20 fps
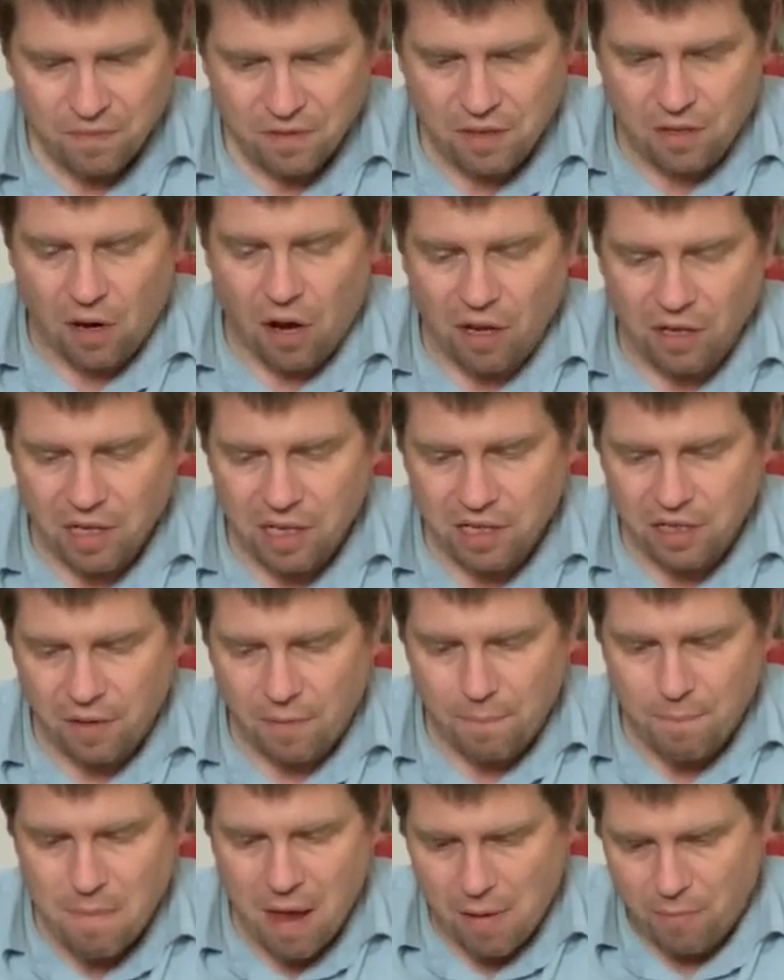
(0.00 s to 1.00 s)
Goddess
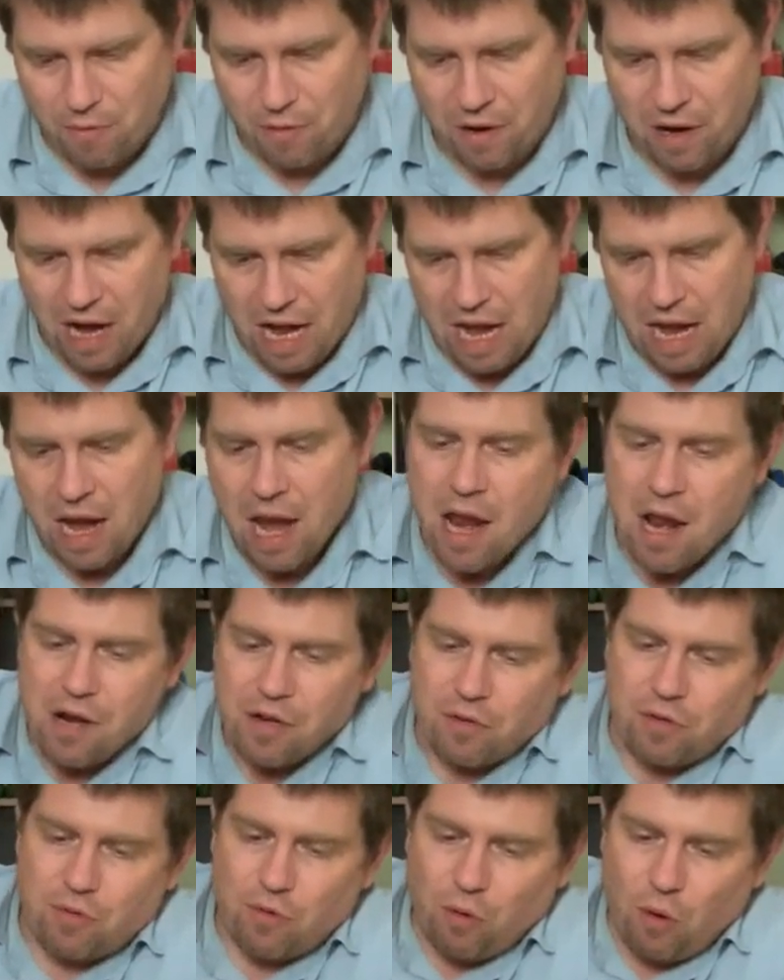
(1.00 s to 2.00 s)
of memory!
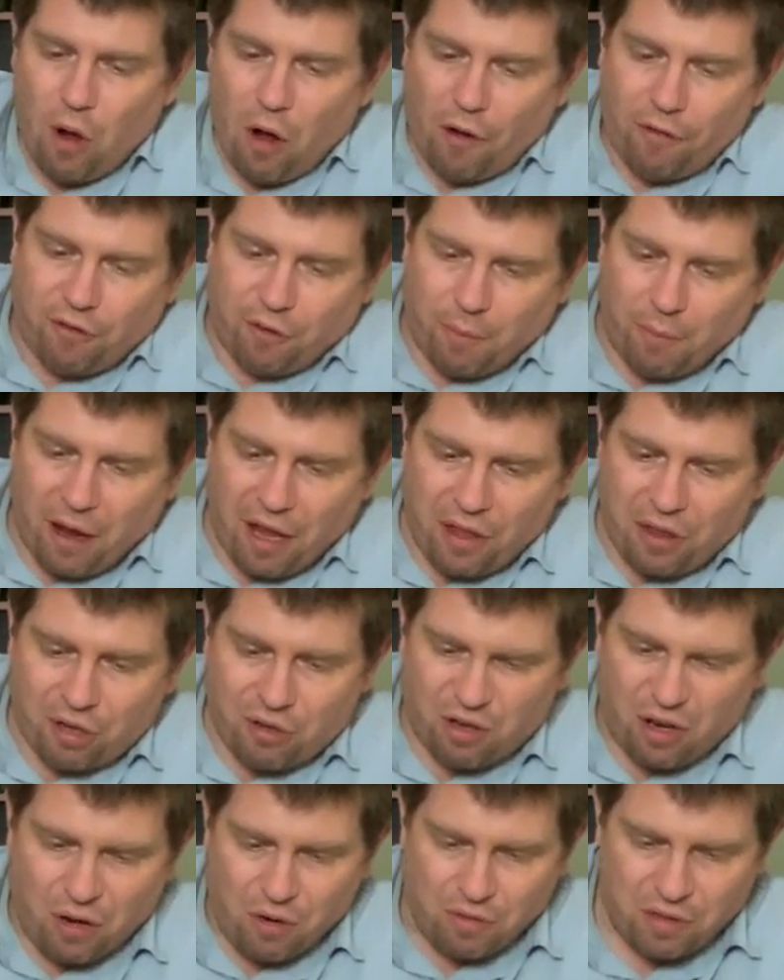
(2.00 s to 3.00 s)
Draw from my
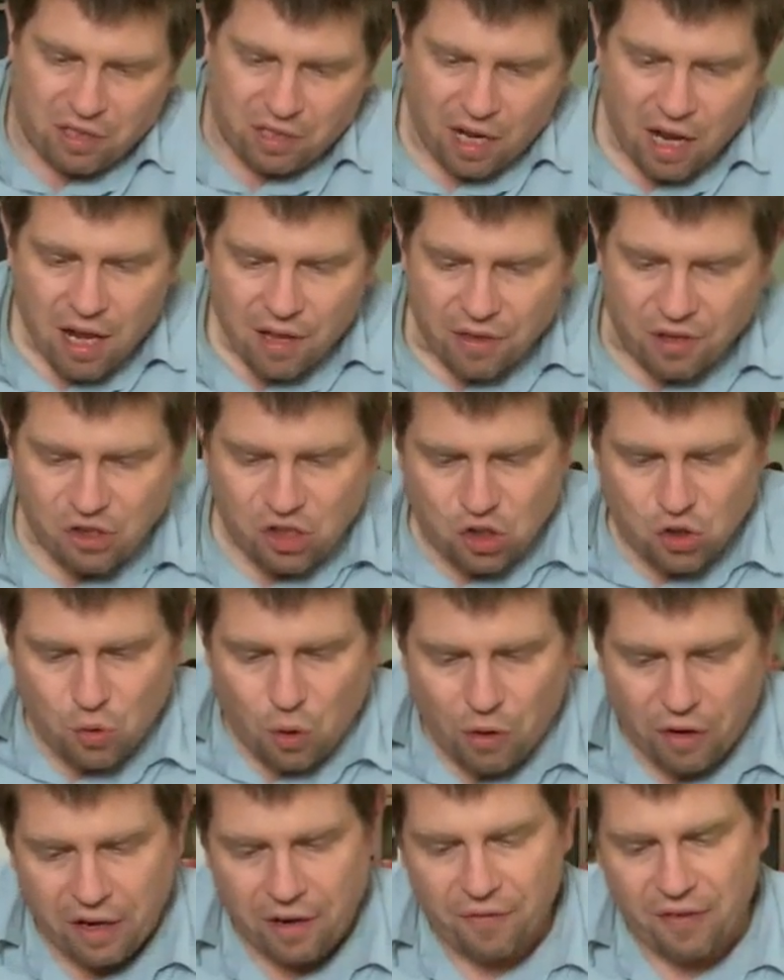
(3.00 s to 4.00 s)
throat the
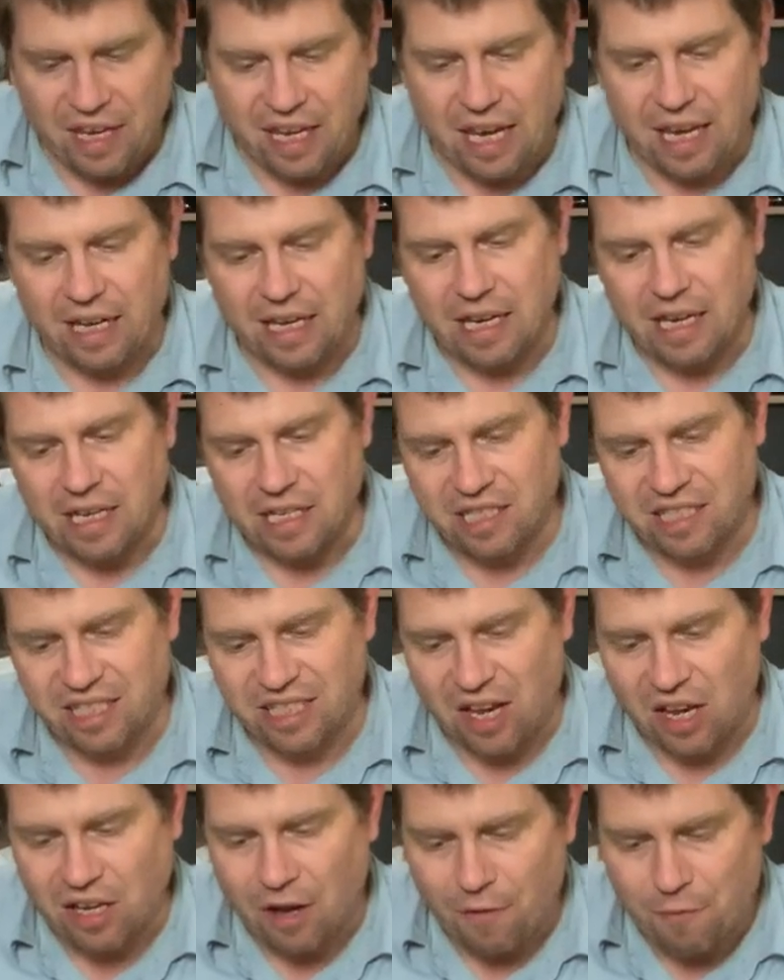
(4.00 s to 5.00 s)
story of Achilles,
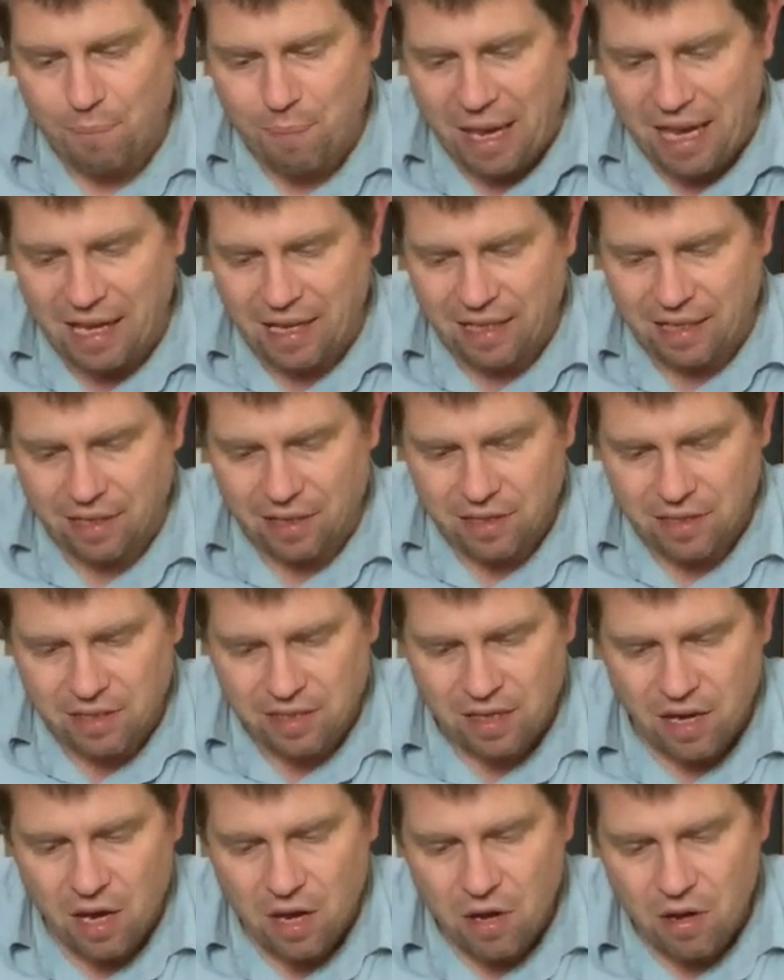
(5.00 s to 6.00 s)
son of
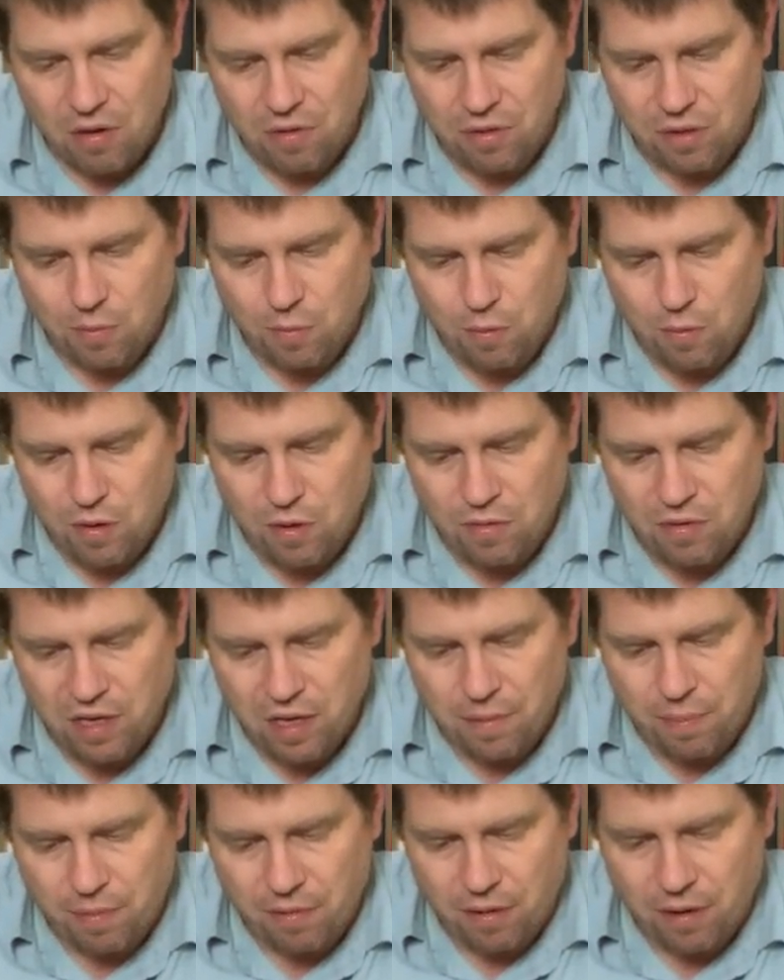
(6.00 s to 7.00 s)
Peleus, whose
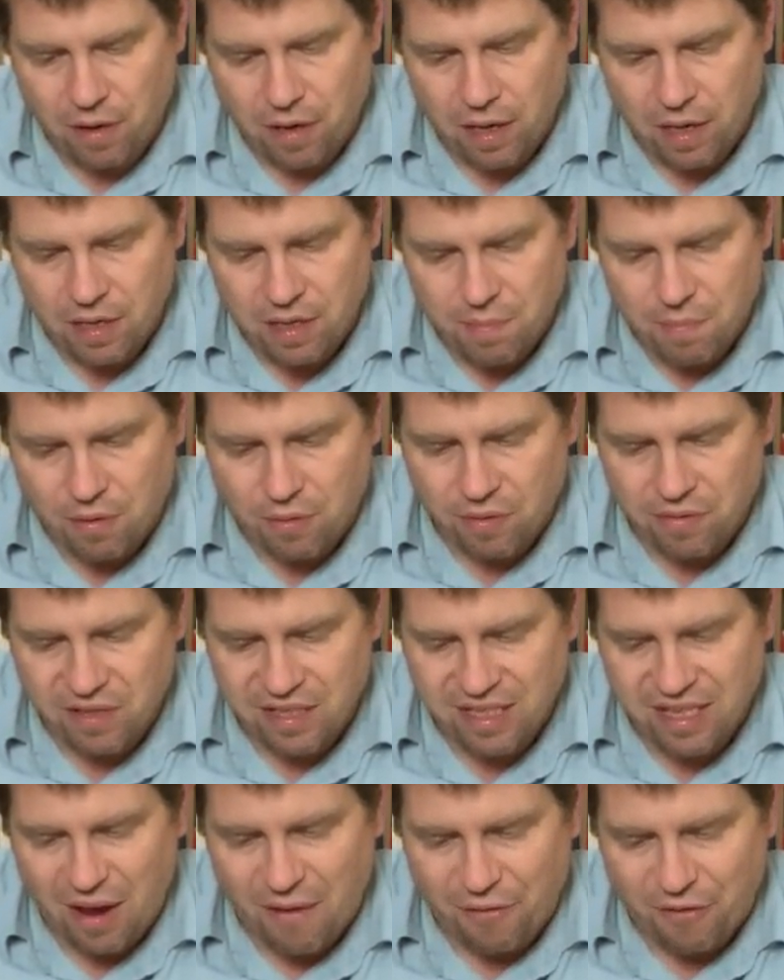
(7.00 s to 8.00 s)
wounded pride brought
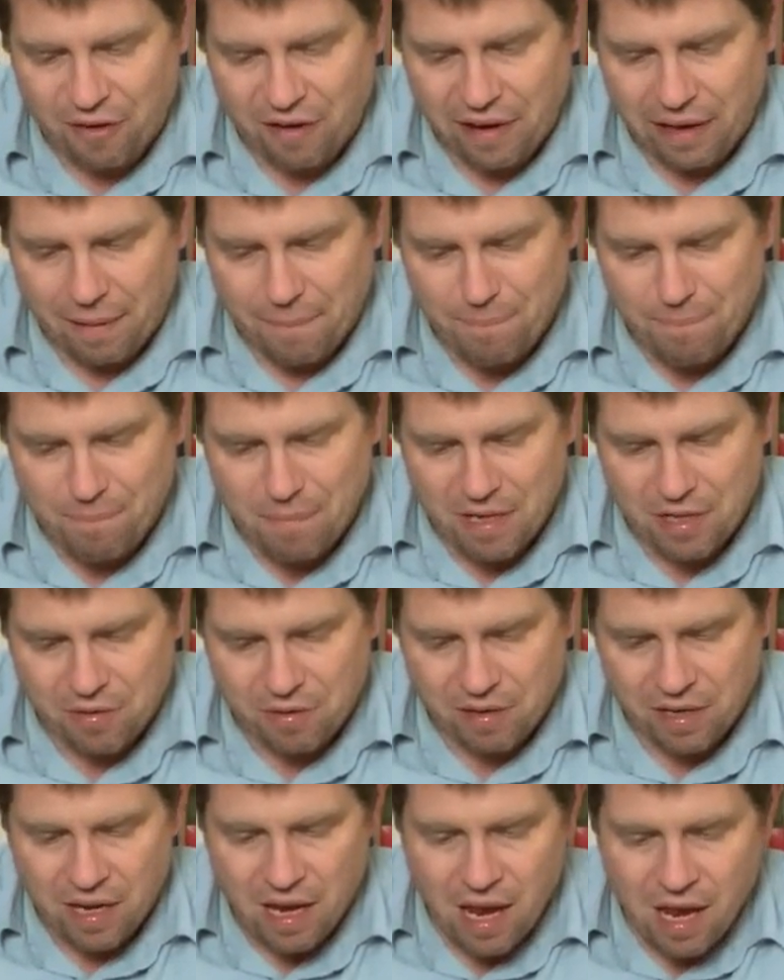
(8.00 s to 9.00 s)
suffering and
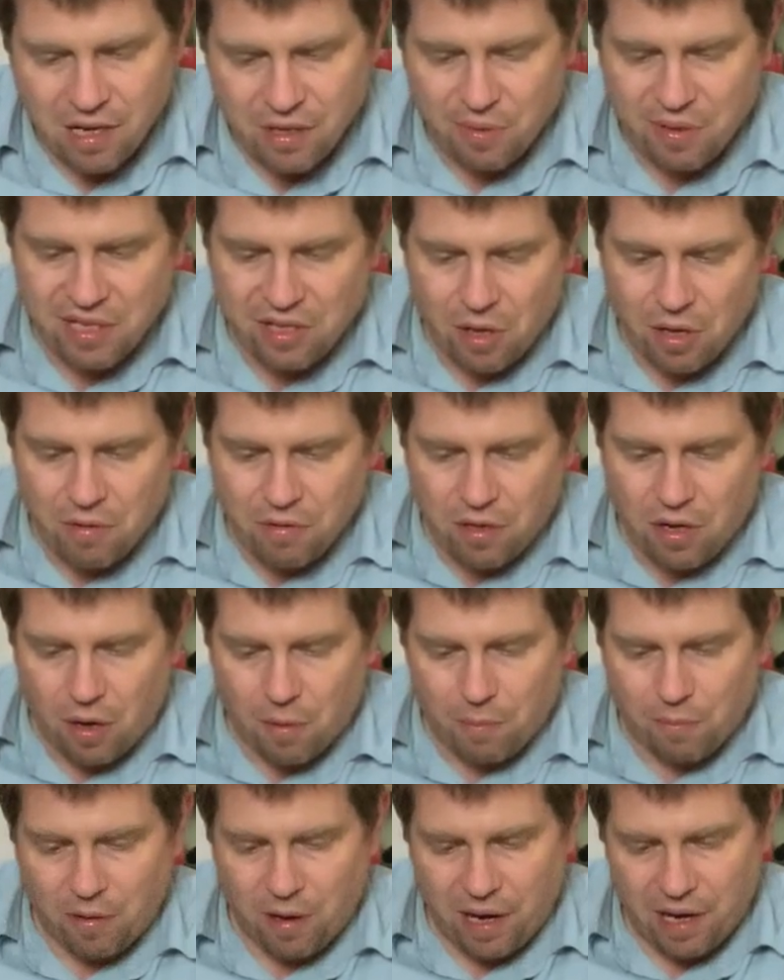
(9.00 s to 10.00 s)
misery to his own
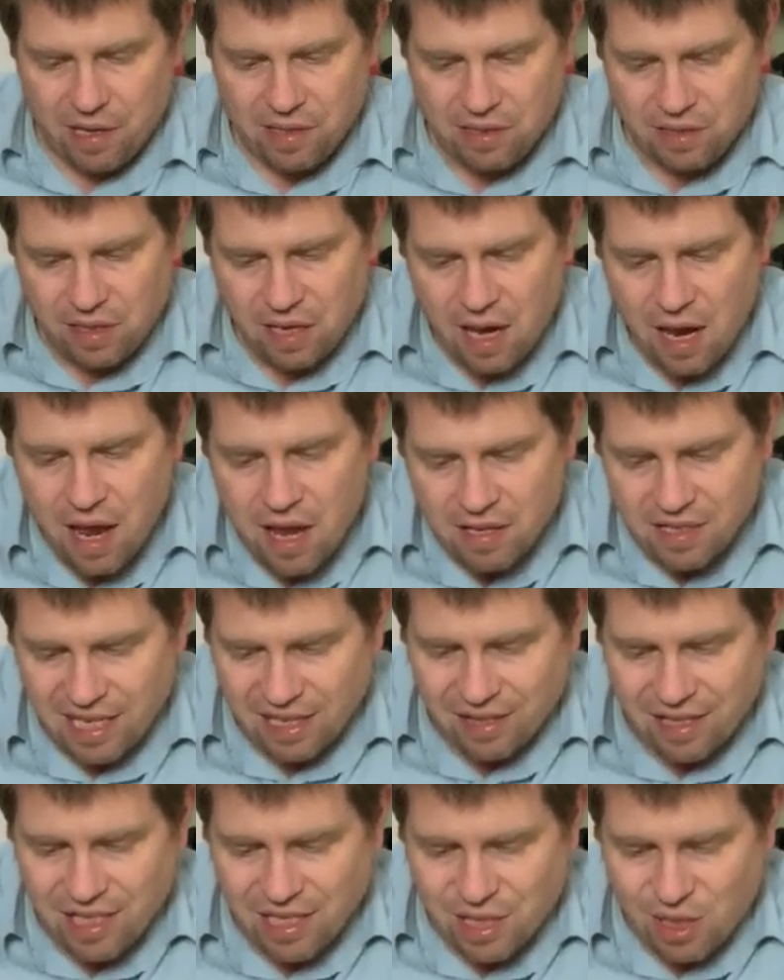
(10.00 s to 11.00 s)
comrades,
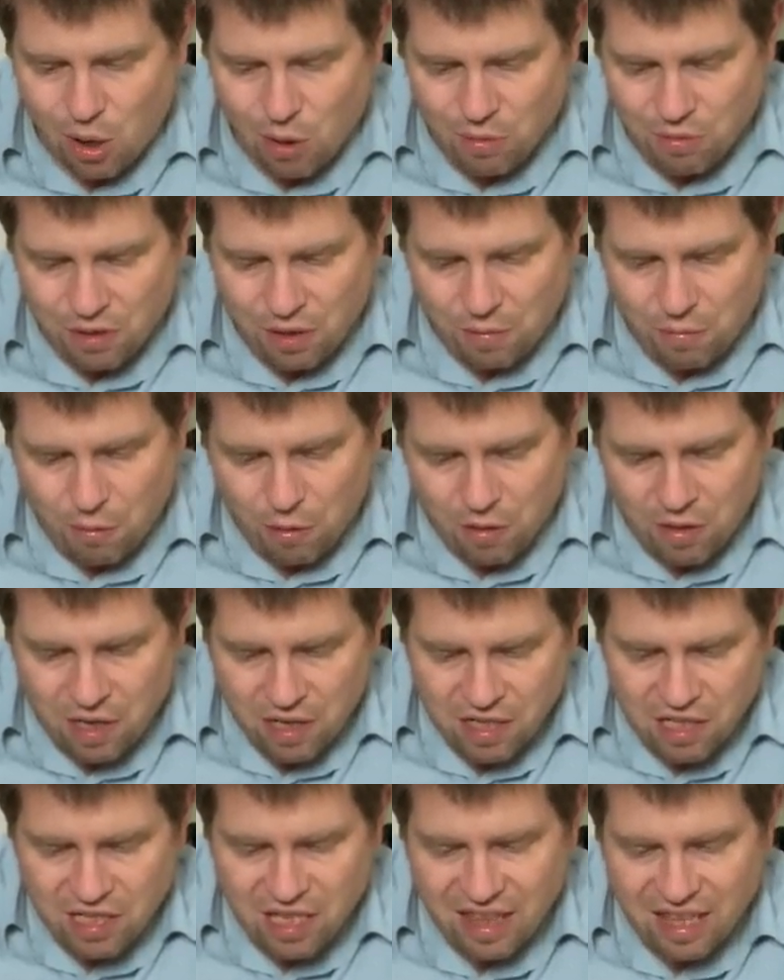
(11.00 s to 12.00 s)
sent the souls of
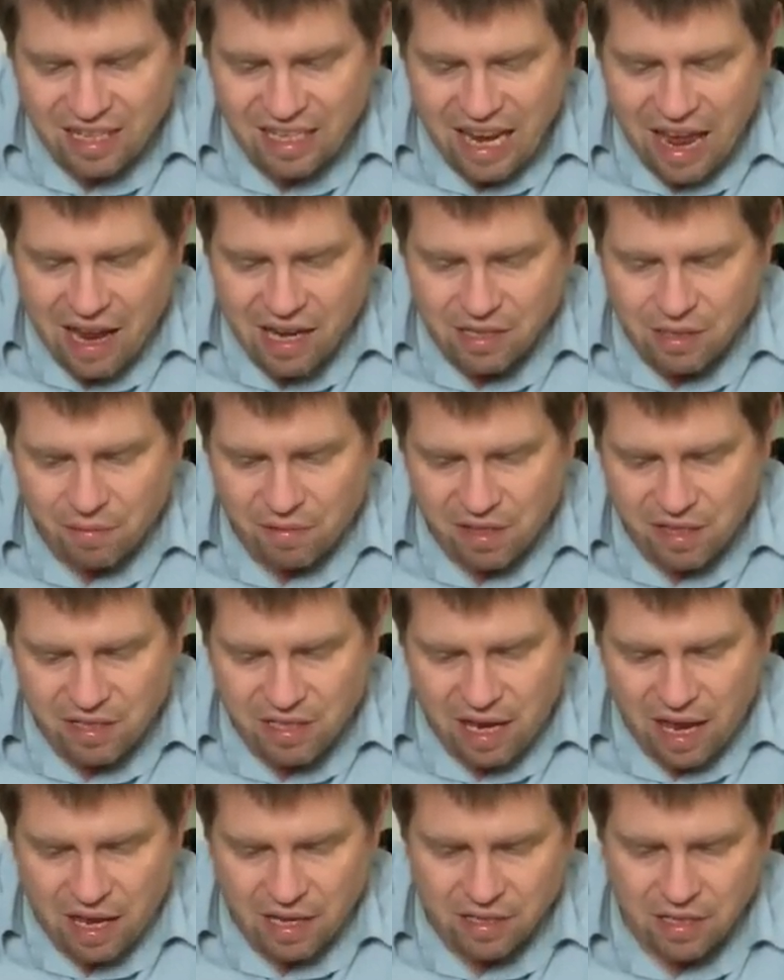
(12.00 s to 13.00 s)
warriors to the land of the
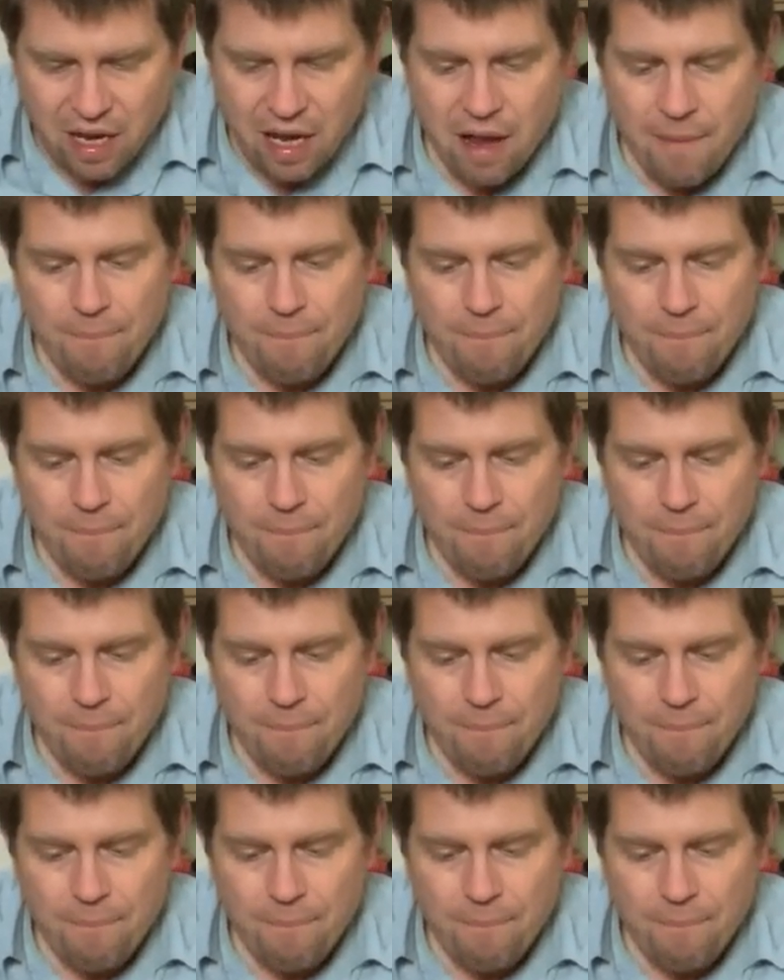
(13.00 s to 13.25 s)
dead,